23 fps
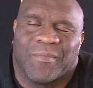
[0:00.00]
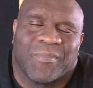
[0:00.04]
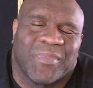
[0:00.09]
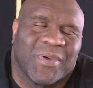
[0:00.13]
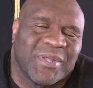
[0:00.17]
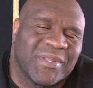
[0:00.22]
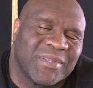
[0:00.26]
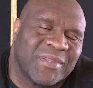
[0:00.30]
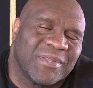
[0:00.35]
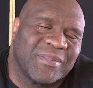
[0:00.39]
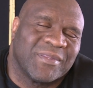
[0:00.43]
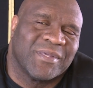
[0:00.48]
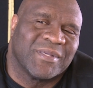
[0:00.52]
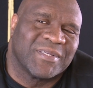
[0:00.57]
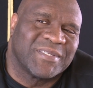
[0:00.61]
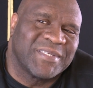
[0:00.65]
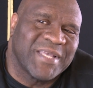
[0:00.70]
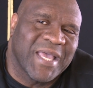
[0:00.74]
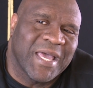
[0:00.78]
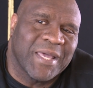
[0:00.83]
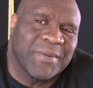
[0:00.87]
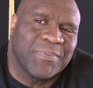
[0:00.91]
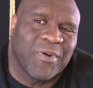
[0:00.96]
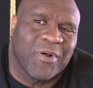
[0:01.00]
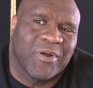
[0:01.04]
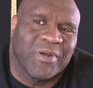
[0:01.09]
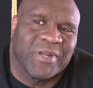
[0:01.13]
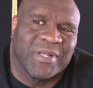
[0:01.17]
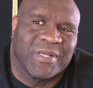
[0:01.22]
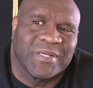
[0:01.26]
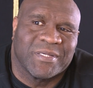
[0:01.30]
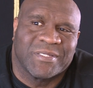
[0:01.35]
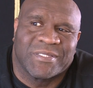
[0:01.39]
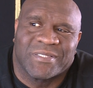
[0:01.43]
But the sad part
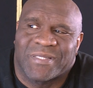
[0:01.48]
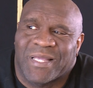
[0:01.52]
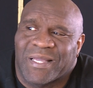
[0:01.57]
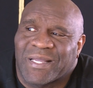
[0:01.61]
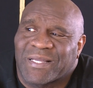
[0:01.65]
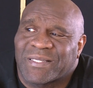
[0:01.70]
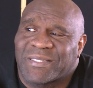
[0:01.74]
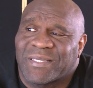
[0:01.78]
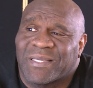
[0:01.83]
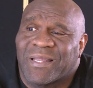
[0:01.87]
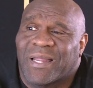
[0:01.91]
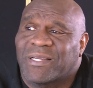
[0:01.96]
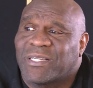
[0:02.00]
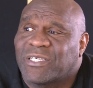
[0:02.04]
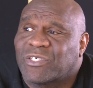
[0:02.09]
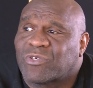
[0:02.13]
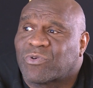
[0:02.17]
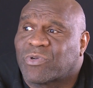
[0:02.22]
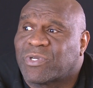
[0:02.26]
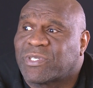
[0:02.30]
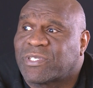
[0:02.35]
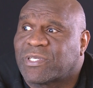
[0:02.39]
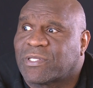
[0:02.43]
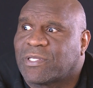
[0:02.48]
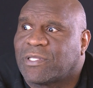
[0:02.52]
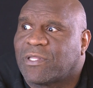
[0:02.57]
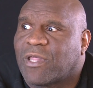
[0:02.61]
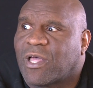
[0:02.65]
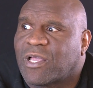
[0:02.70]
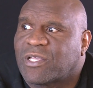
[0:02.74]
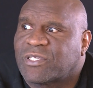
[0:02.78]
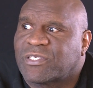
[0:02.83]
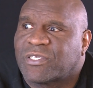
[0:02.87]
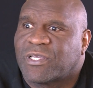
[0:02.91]
is, like I said, I just recently
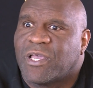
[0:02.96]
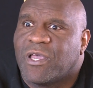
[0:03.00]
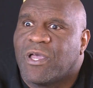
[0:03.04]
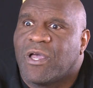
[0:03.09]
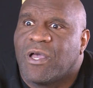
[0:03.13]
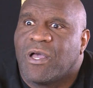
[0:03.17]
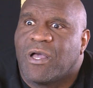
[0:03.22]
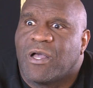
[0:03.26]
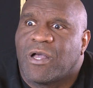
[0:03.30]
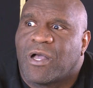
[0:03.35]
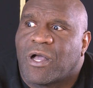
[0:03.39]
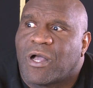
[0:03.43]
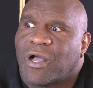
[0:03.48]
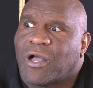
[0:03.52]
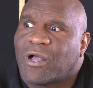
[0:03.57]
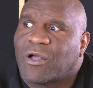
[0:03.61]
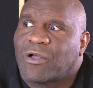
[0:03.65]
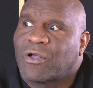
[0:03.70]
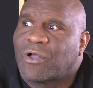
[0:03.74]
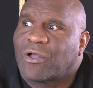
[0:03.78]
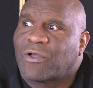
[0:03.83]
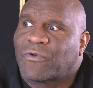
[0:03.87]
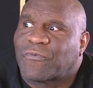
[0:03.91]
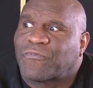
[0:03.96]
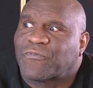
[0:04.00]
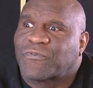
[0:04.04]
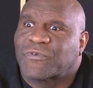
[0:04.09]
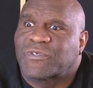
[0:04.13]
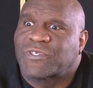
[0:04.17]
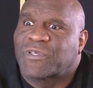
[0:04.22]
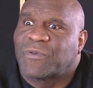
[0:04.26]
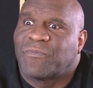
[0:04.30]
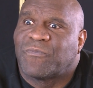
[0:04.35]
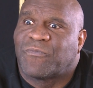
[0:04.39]
lost
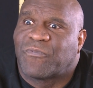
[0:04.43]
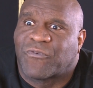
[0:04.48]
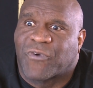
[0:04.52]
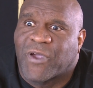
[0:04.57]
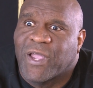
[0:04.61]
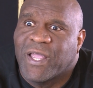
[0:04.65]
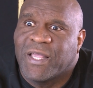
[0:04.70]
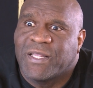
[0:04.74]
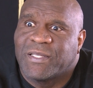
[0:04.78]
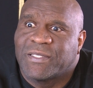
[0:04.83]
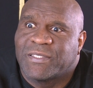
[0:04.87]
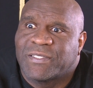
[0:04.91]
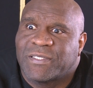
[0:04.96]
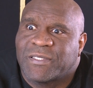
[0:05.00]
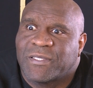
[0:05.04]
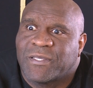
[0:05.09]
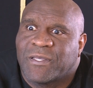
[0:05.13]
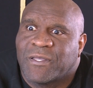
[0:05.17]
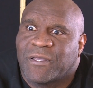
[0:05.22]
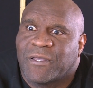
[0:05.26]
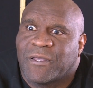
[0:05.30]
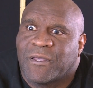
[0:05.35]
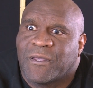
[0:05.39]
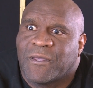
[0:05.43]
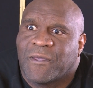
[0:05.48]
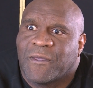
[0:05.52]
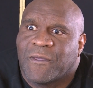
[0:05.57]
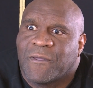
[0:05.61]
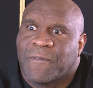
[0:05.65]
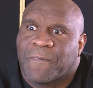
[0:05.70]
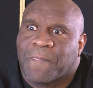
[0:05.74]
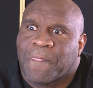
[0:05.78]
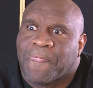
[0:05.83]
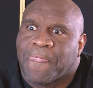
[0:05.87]
some friends,
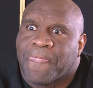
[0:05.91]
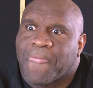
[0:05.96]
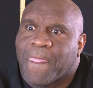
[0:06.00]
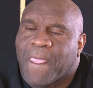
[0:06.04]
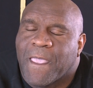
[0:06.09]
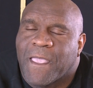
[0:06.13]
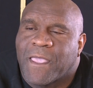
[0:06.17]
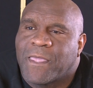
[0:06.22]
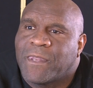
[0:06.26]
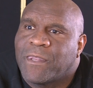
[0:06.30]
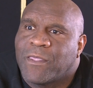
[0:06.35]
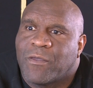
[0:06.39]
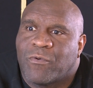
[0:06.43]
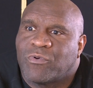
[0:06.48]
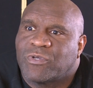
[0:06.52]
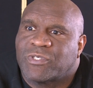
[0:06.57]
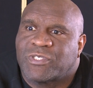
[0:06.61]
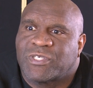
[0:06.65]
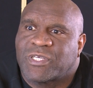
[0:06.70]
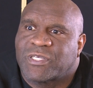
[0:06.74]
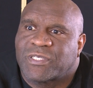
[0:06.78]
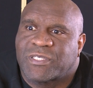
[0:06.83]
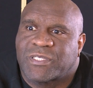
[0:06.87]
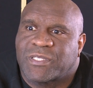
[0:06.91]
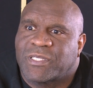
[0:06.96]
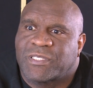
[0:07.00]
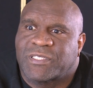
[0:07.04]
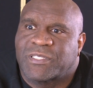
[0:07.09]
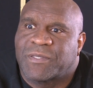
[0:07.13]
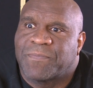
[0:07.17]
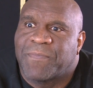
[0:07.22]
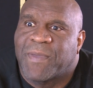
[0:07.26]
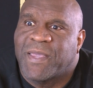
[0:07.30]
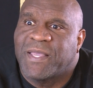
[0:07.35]
and it was just,
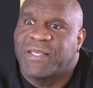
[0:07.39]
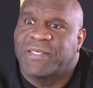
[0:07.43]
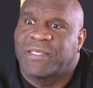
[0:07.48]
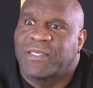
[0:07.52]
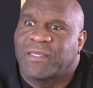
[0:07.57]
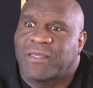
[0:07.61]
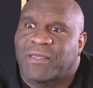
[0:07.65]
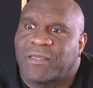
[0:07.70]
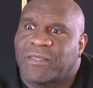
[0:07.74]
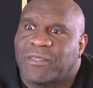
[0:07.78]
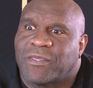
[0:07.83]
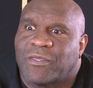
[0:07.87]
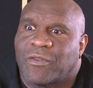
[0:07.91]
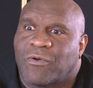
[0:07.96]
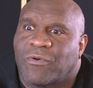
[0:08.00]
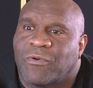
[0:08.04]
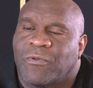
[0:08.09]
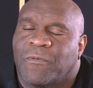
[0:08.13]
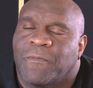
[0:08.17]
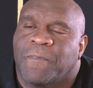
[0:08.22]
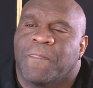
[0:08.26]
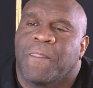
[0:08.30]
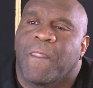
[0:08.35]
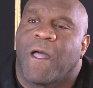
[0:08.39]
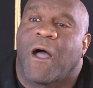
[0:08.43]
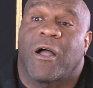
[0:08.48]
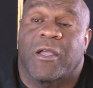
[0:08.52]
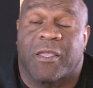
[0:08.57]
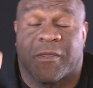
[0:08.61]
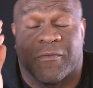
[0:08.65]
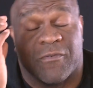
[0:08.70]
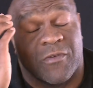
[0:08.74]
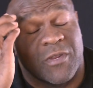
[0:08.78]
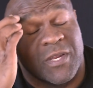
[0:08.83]
it's amazing, you know. I'll
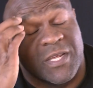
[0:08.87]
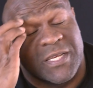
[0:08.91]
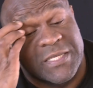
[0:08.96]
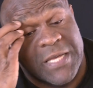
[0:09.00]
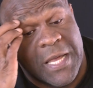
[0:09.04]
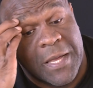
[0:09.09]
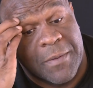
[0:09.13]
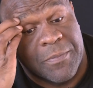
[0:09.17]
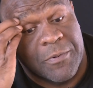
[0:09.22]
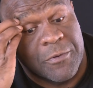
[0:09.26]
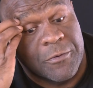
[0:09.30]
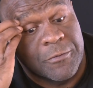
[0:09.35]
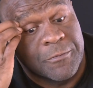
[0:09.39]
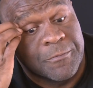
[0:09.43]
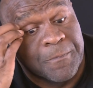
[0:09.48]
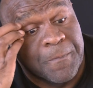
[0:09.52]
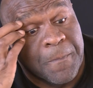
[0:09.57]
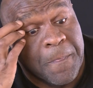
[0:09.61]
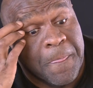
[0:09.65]
give you an example.